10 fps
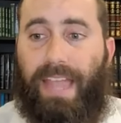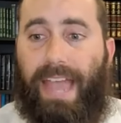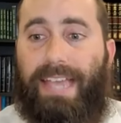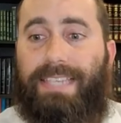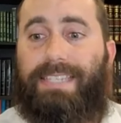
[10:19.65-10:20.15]

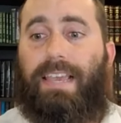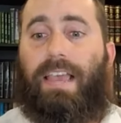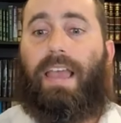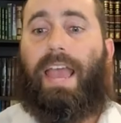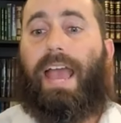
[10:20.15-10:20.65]
as
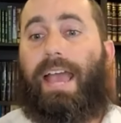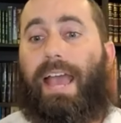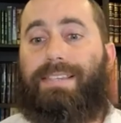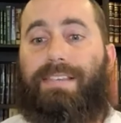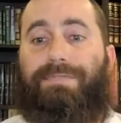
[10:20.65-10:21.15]

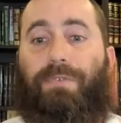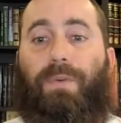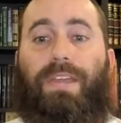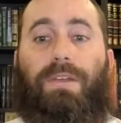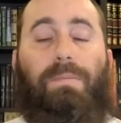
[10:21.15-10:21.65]
as if
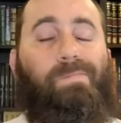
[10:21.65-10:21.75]
we